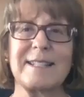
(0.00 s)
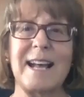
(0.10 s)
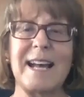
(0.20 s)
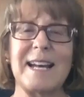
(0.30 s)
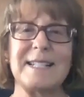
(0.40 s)

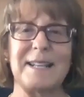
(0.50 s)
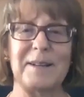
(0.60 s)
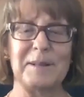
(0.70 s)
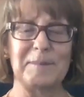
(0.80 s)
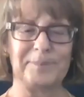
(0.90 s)
had
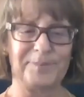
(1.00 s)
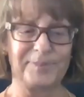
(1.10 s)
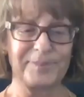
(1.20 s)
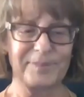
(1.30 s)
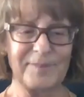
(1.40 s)

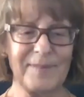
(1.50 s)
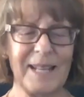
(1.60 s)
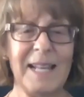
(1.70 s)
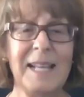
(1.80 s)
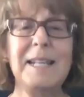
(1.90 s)

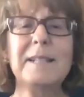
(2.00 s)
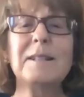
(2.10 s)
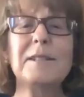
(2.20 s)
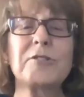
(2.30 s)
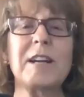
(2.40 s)

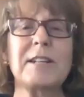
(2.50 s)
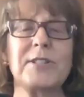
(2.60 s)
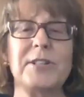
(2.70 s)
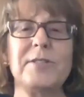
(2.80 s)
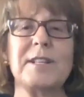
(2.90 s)
little
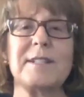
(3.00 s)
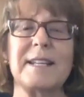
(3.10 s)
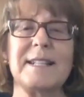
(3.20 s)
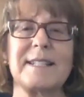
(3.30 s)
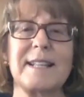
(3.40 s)
transducers
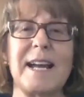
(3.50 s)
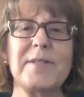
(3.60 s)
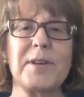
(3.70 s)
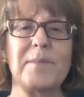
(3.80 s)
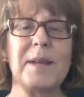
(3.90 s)

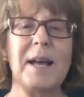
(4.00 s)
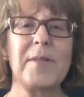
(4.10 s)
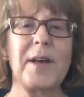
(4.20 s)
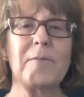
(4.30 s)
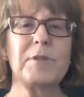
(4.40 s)
inside them
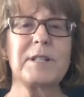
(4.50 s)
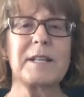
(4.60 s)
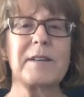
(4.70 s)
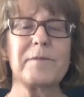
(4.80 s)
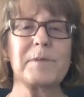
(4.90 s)
that would
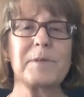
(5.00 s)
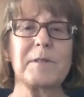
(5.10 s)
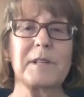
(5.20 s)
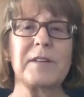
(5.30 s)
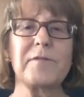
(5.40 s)

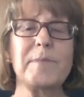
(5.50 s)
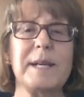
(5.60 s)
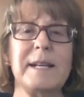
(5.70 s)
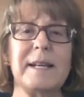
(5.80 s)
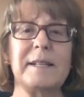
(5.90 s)
give
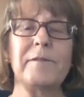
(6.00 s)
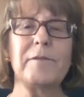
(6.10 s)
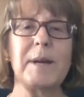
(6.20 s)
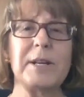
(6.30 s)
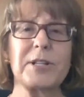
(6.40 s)
me
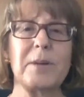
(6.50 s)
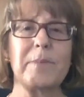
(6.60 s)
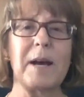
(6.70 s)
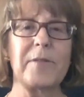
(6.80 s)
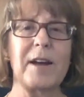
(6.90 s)
information
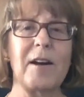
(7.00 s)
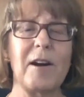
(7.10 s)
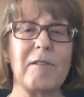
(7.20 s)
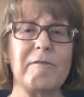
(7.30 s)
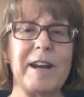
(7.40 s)
about their
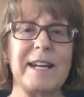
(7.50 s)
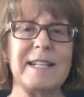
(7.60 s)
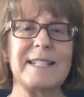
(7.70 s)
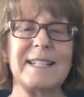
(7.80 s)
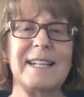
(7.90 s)
heart
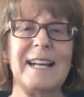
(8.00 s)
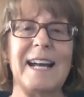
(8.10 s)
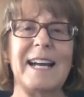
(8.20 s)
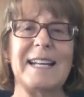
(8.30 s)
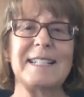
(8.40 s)
rate
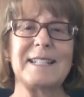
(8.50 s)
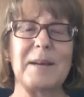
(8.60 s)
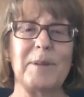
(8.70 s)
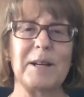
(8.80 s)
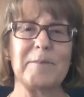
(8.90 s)
and
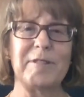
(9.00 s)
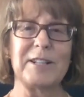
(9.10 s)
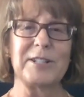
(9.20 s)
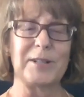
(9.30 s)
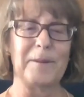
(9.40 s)
their blood
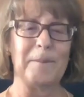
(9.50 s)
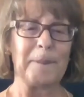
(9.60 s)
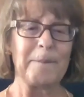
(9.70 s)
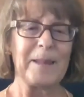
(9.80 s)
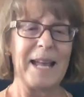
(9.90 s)
pressure.
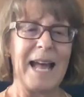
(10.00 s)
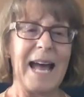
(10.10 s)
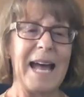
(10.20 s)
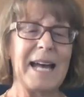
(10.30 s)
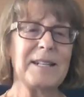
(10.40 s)

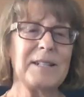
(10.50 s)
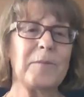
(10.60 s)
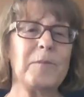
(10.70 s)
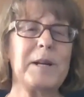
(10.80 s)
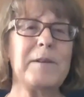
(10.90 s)
And
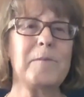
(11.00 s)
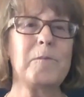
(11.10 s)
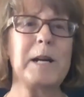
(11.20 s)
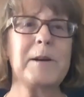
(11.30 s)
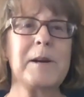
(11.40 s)

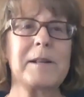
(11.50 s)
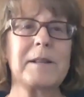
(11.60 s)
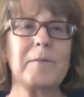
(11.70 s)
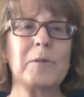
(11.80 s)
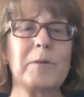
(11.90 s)
we
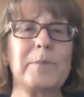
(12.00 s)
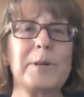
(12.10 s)
were